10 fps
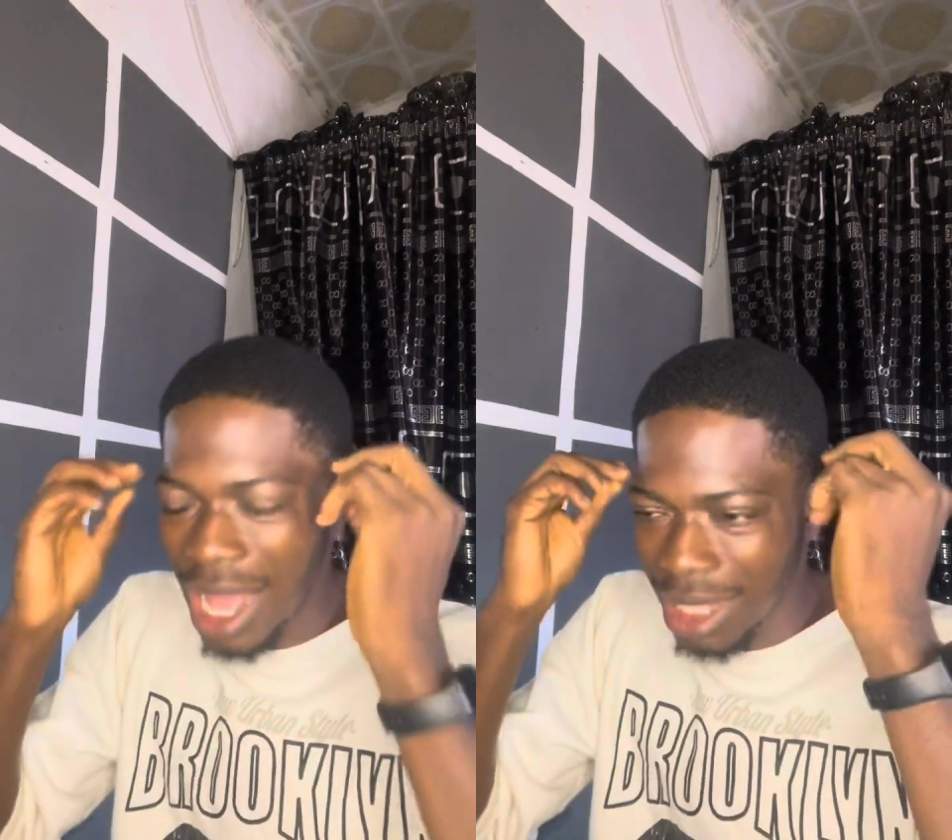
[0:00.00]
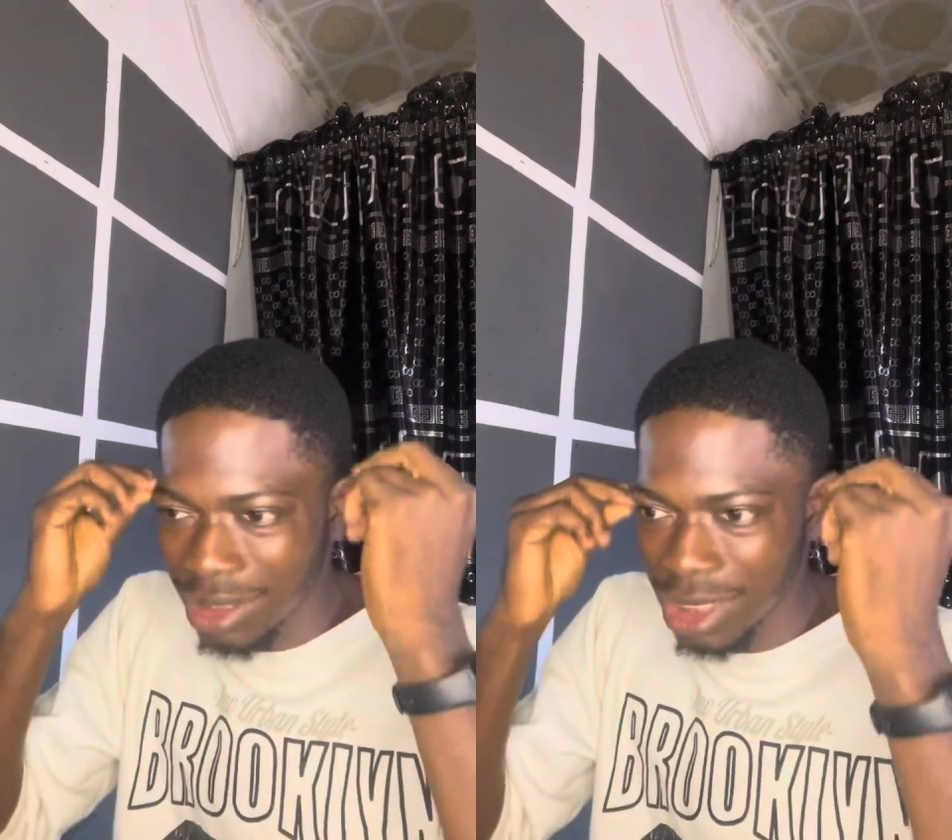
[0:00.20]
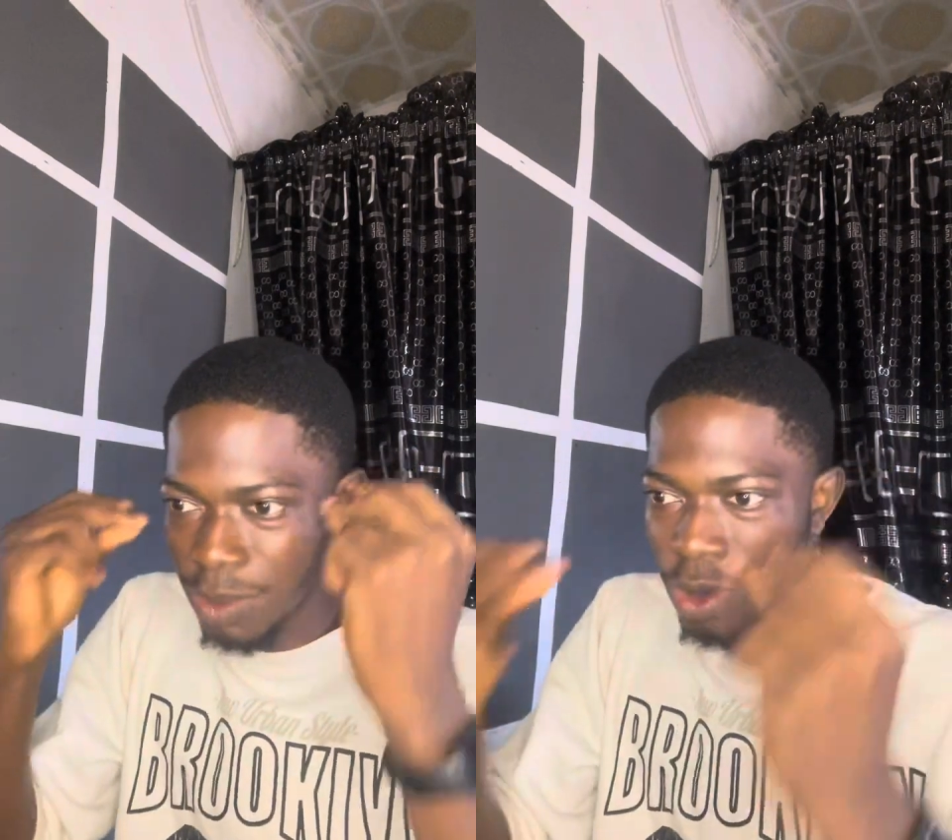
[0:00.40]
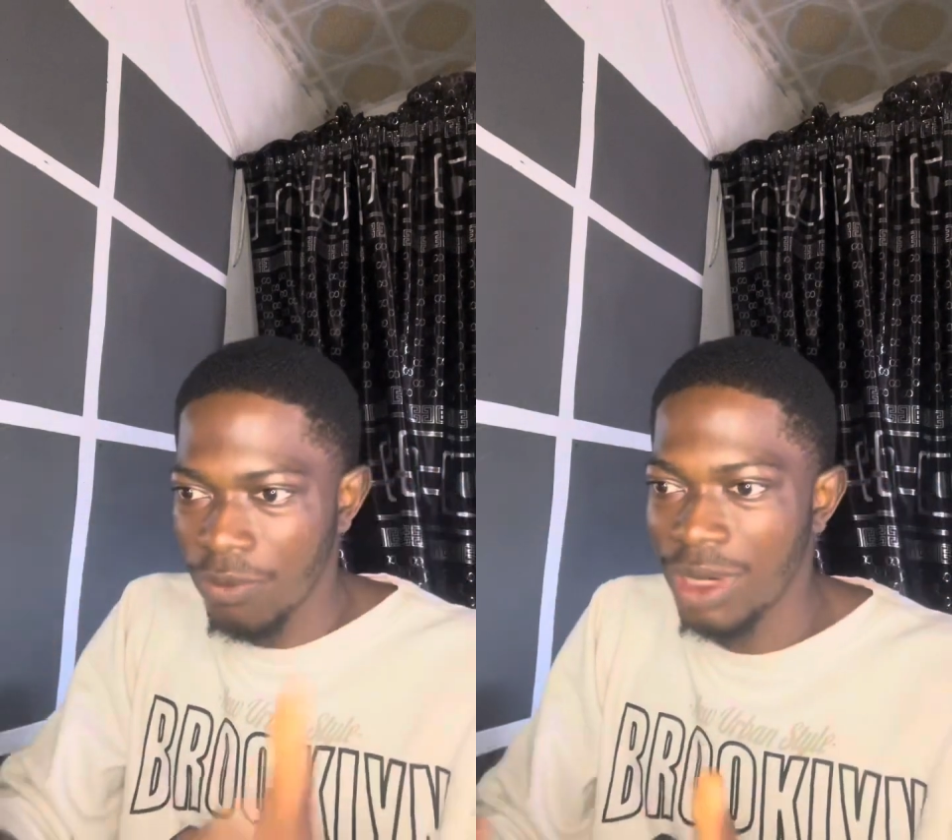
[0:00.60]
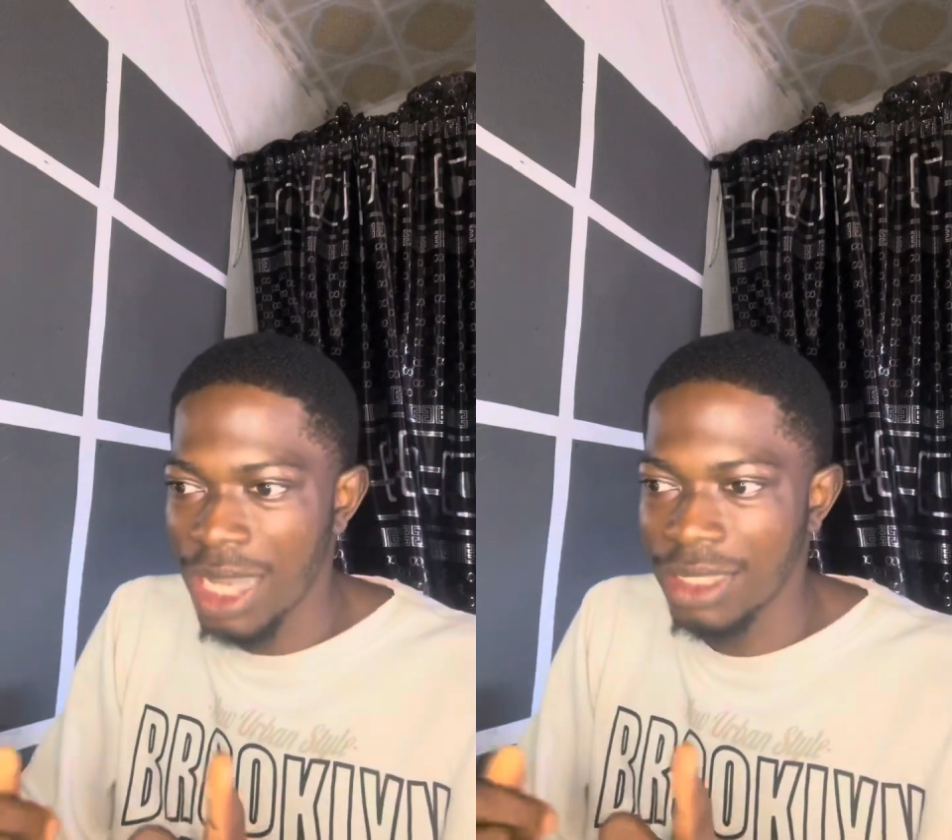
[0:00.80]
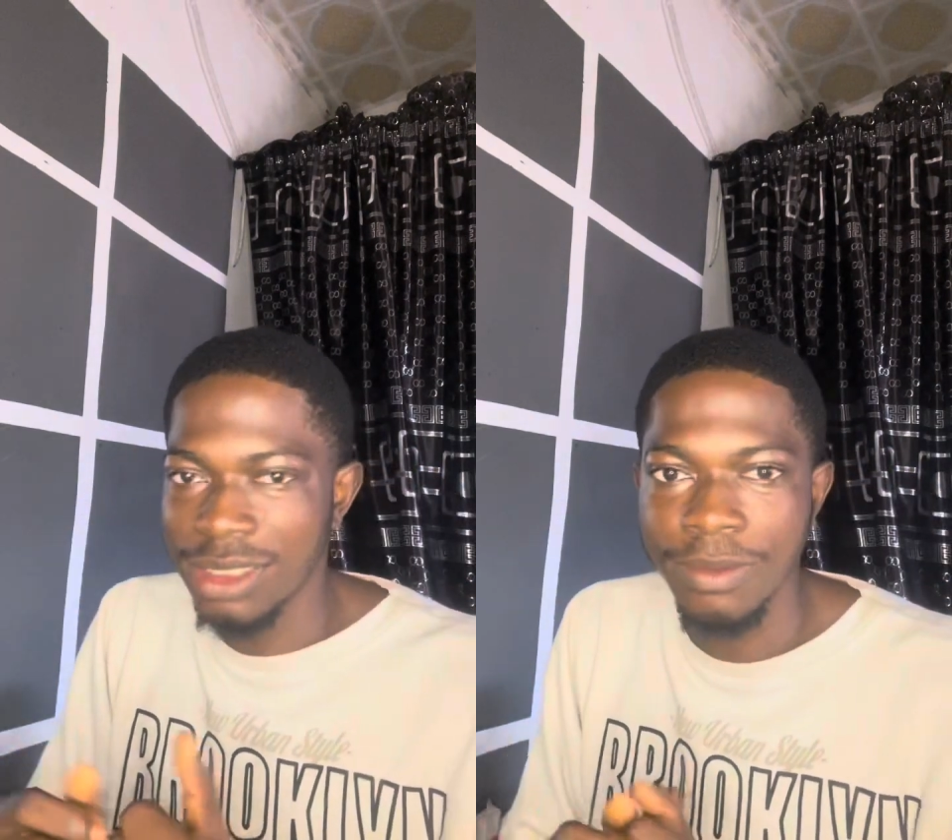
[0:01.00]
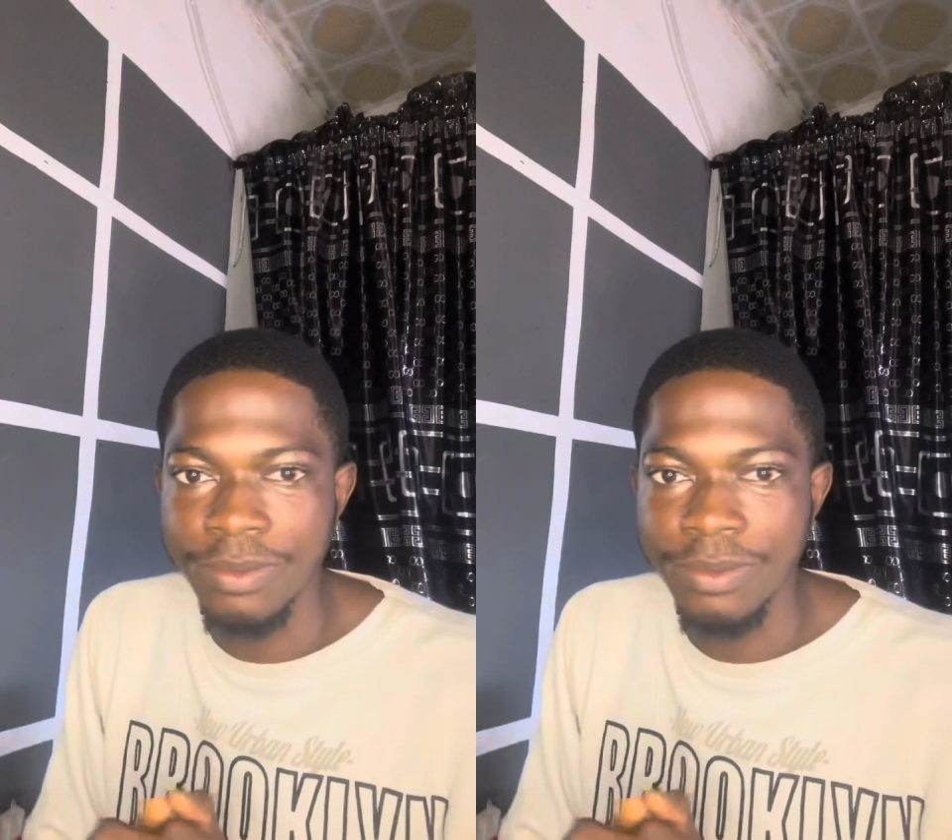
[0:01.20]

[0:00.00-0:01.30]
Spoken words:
at the speed of light.